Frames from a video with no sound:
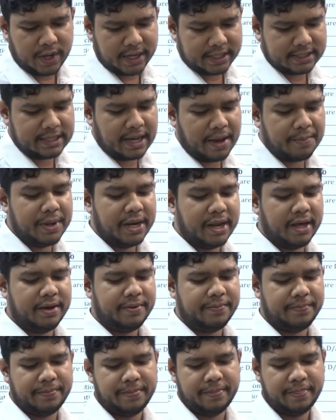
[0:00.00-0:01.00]

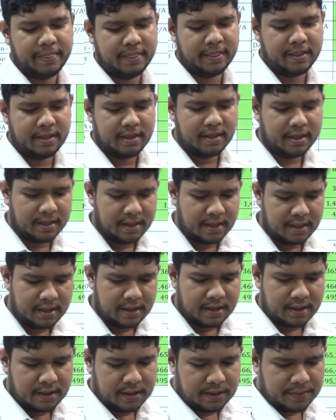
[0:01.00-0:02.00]
examiner
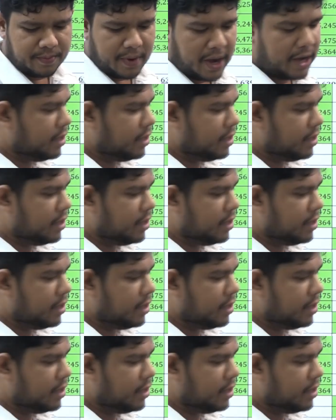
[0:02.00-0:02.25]
by